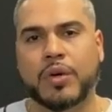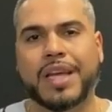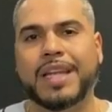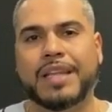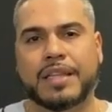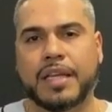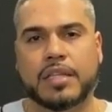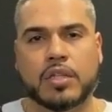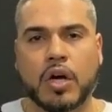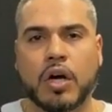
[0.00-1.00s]

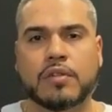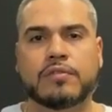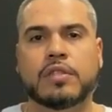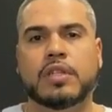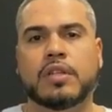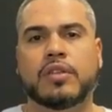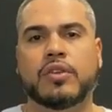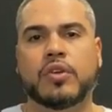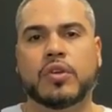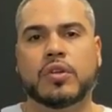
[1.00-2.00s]
anything, golf,
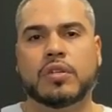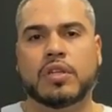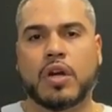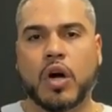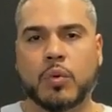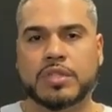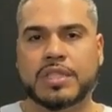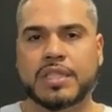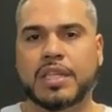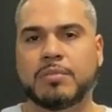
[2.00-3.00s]
you're always
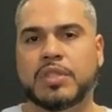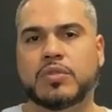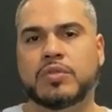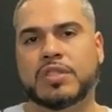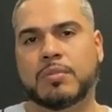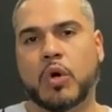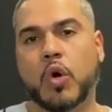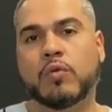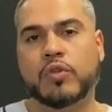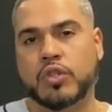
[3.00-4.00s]
going to come into some
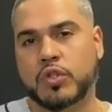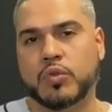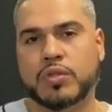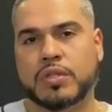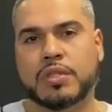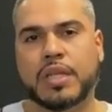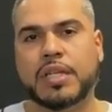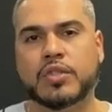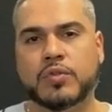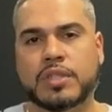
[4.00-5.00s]
overuse
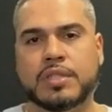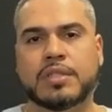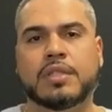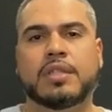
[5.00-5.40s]
injuries